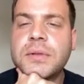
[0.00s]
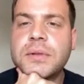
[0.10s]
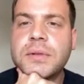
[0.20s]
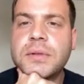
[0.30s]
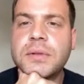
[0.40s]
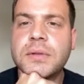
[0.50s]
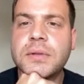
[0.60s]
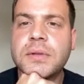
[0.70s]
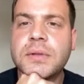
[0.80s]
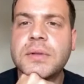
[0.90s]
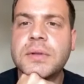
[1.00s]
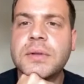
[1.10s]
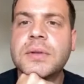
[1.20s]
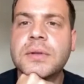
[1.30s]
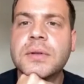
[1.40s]

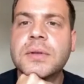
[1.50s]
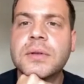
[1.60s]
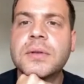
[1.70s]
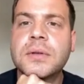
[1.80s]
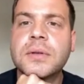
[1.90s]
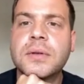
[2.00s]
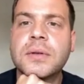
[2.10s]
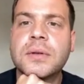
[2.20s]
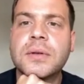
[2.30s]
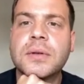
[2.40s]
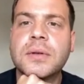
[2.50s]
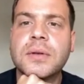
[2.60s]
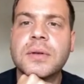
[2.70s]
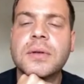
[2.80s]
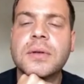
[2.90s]

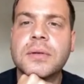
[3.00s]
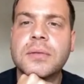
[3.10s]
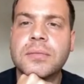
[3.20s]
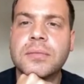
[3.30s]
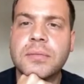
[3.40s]
(not speaking)